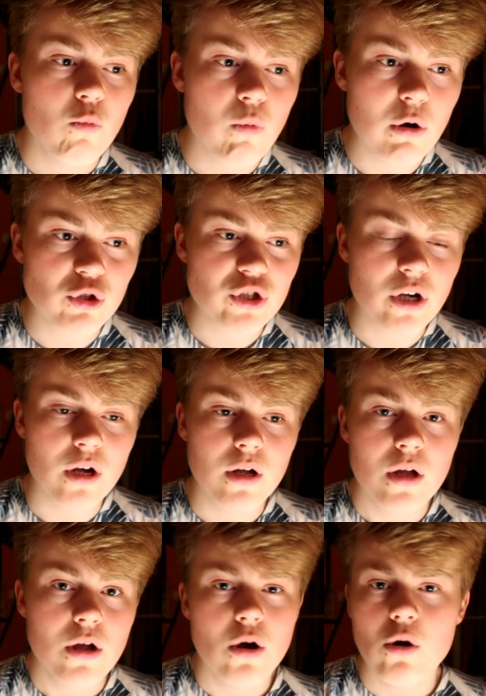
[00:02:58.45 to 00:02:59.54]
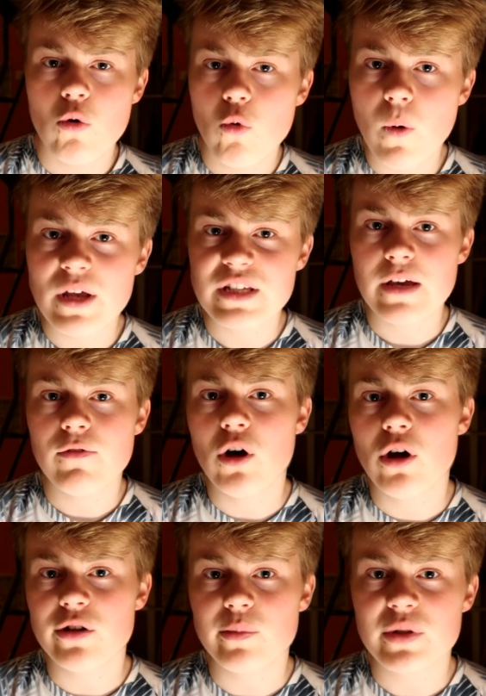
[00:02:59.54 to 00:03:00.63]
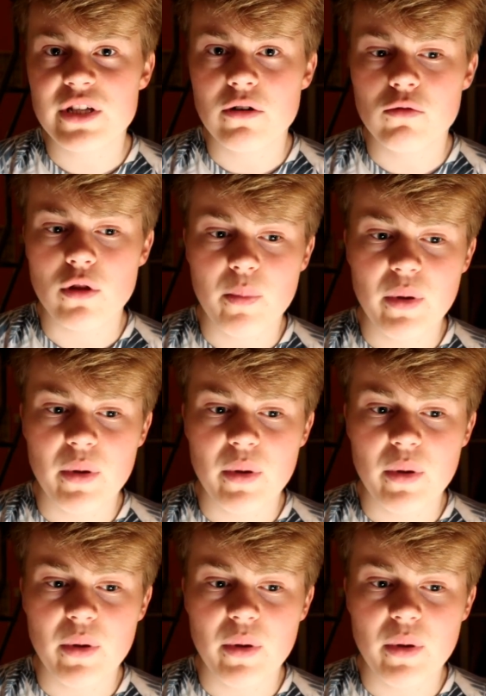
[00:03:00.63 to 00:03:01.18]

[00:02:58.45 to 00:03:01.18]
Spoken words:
Wilshere always gave 100% on the